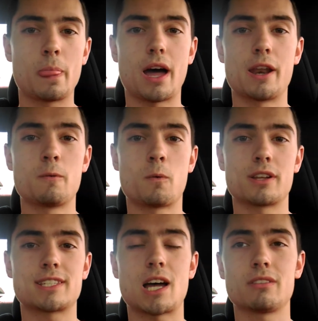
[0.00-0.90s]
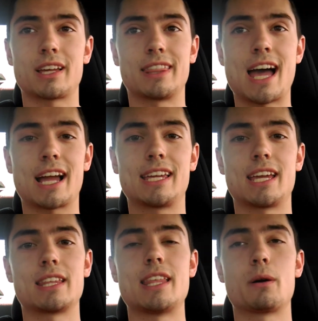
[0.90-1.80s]
I didn't want to sound like that
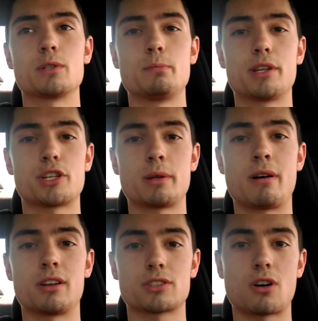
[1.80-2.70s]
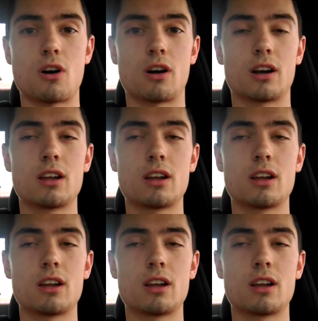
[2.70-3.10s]
kid that was bitching about his car